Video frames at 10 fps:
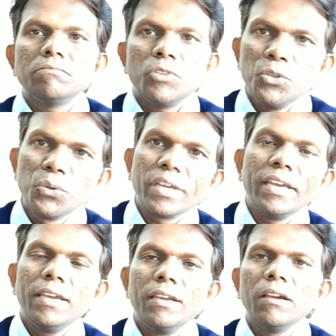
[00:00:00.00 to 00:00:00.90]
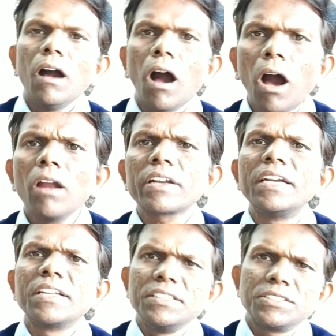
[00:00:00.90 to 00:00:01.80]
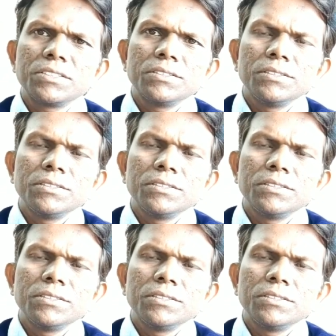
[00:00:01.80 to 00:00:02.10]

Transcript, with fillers: UK, all countries.